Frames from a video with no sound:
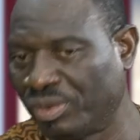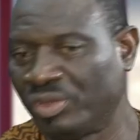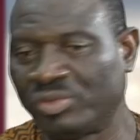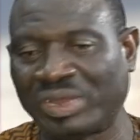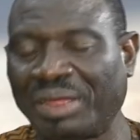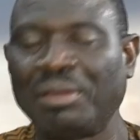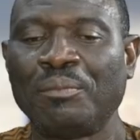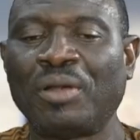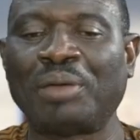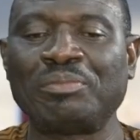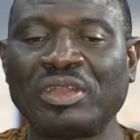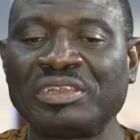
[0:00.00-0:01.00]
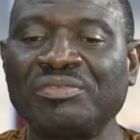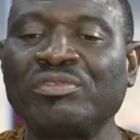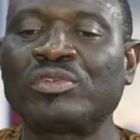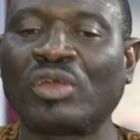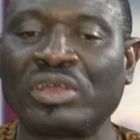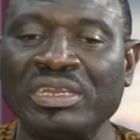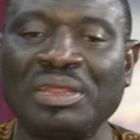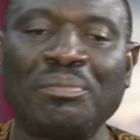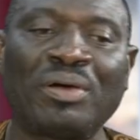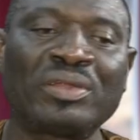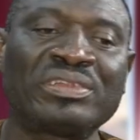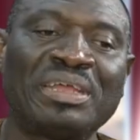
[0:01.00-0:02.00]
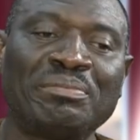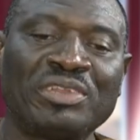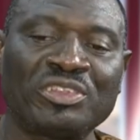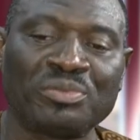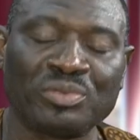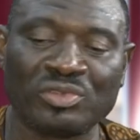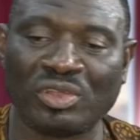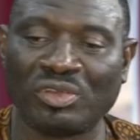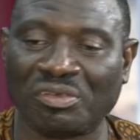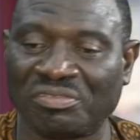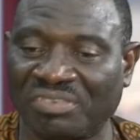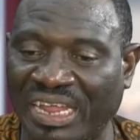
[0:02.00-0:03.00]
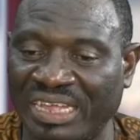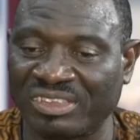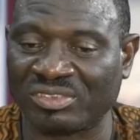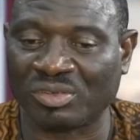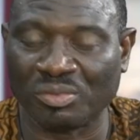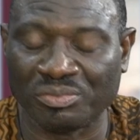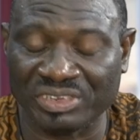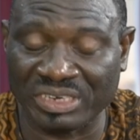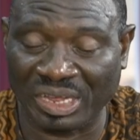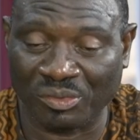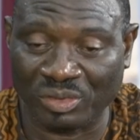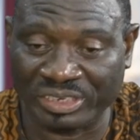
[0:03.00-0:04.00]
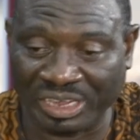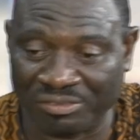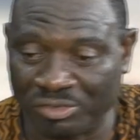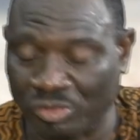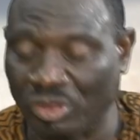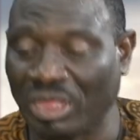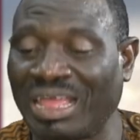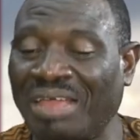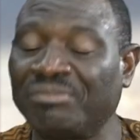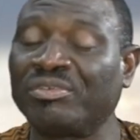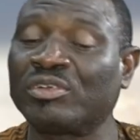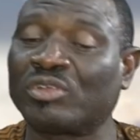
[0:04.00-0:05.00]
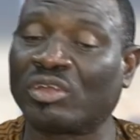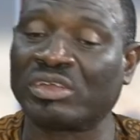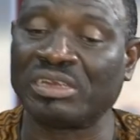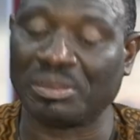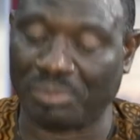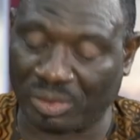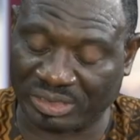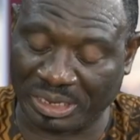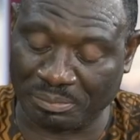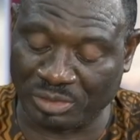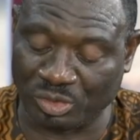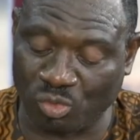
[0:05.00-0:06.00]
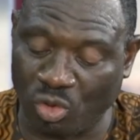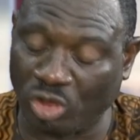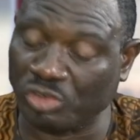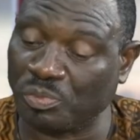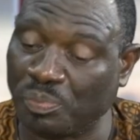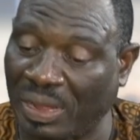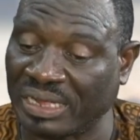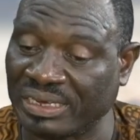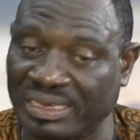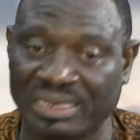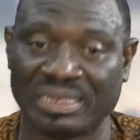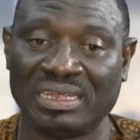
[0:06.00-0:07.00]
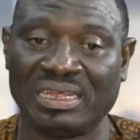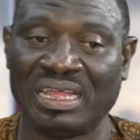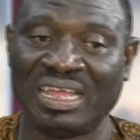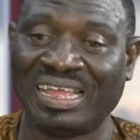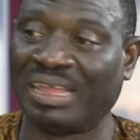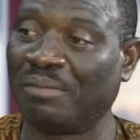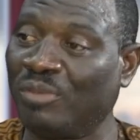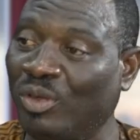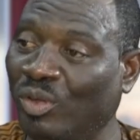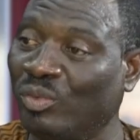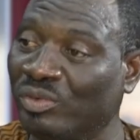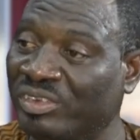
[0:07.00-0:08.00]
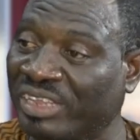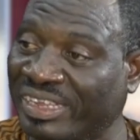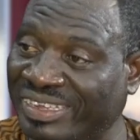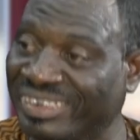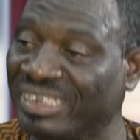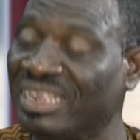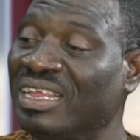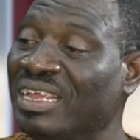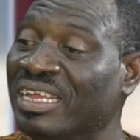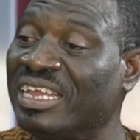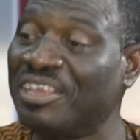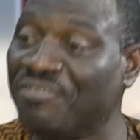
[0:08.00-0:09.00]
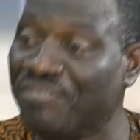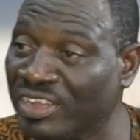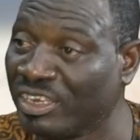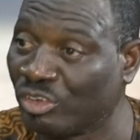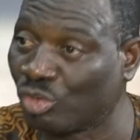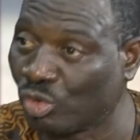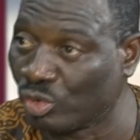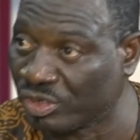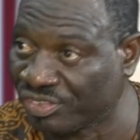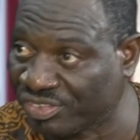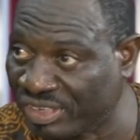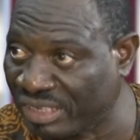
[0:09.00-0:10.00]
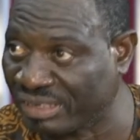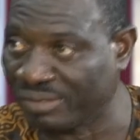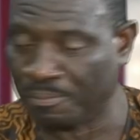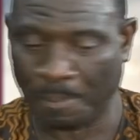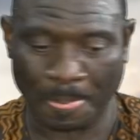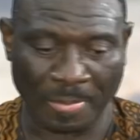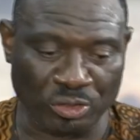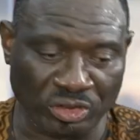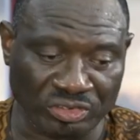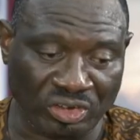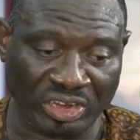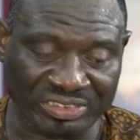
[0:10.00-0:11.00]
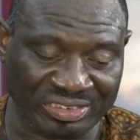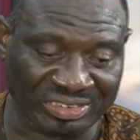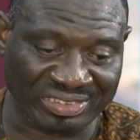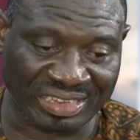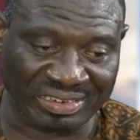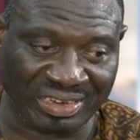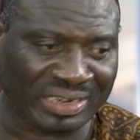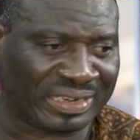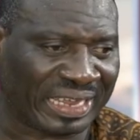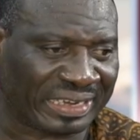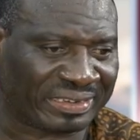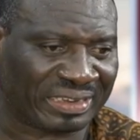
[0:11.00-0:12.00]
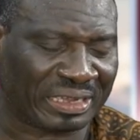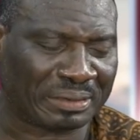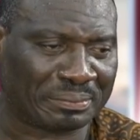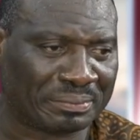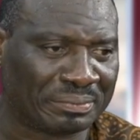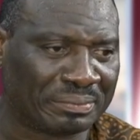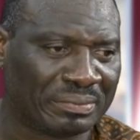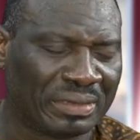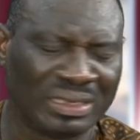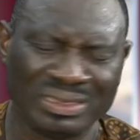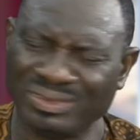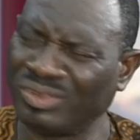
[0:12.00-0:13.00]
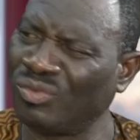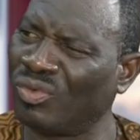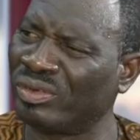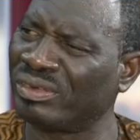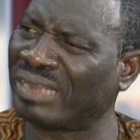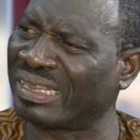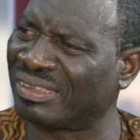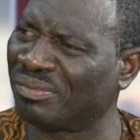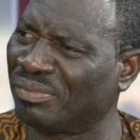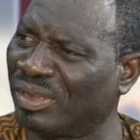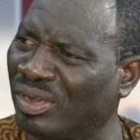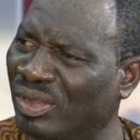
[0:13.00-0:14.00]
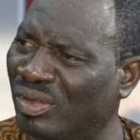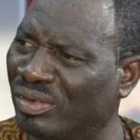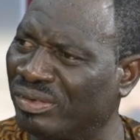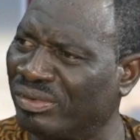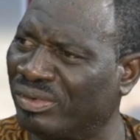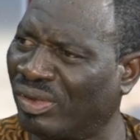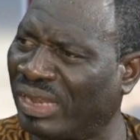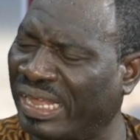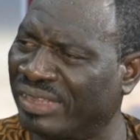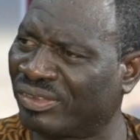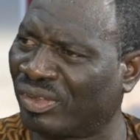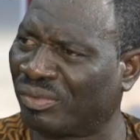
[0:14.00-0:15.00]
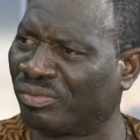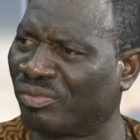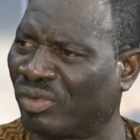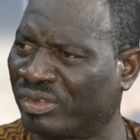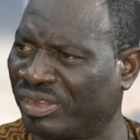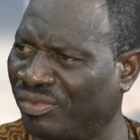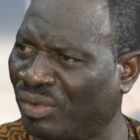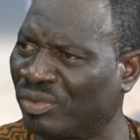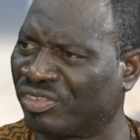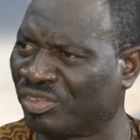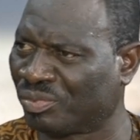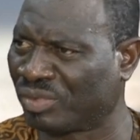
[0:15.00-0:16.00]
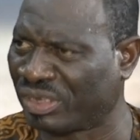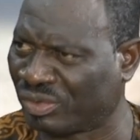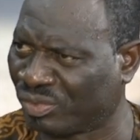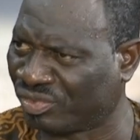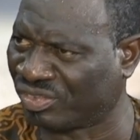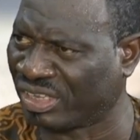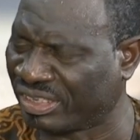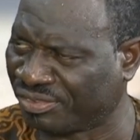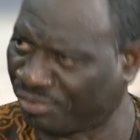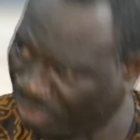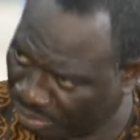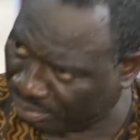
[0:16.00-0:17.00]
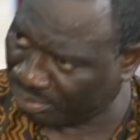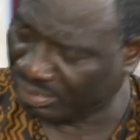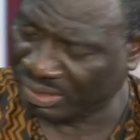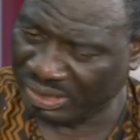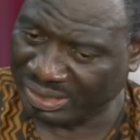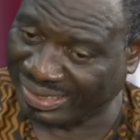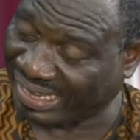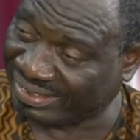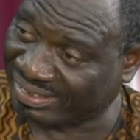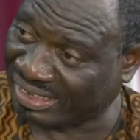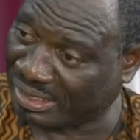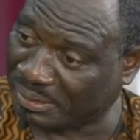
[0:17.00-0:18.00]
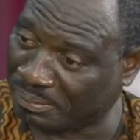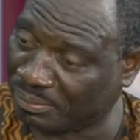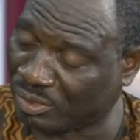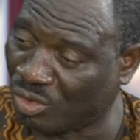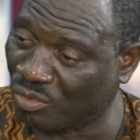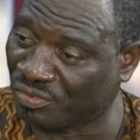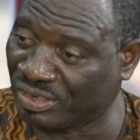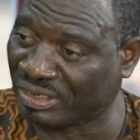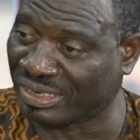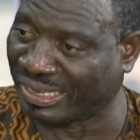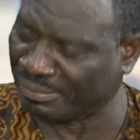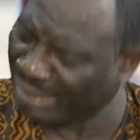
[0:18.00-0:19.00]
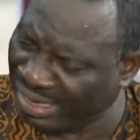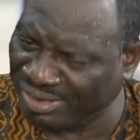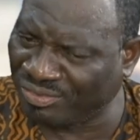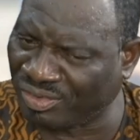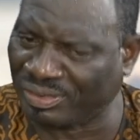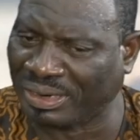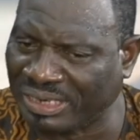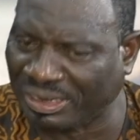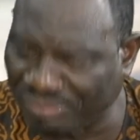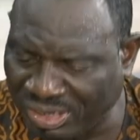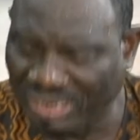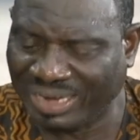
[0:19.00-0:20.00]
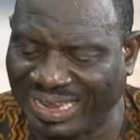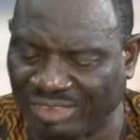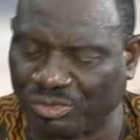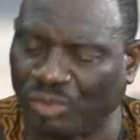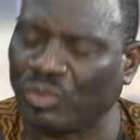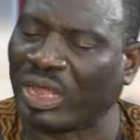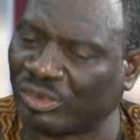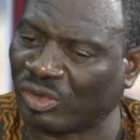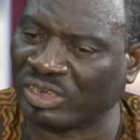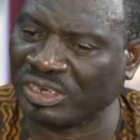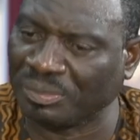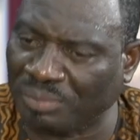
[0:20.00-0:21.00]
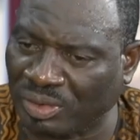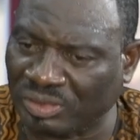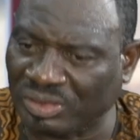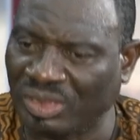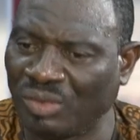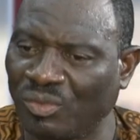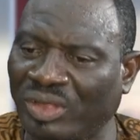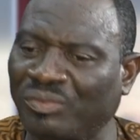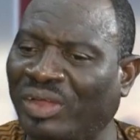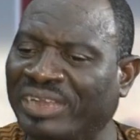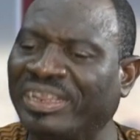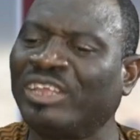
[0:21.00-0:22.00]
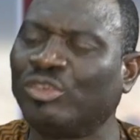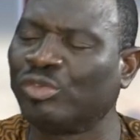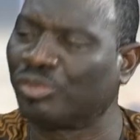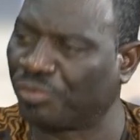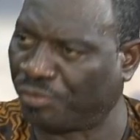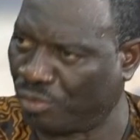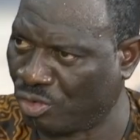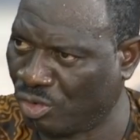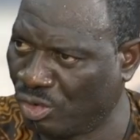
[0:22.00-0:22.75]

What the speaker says: So that, but I'm not even talking about distribution of rice, COVID, and what have you. I'm even talking about the World Bank loan taken, given to the state. It was recently that, is it $130 million or whatever was distributed to state from that COVID? That's what we are talking about. What were they used for?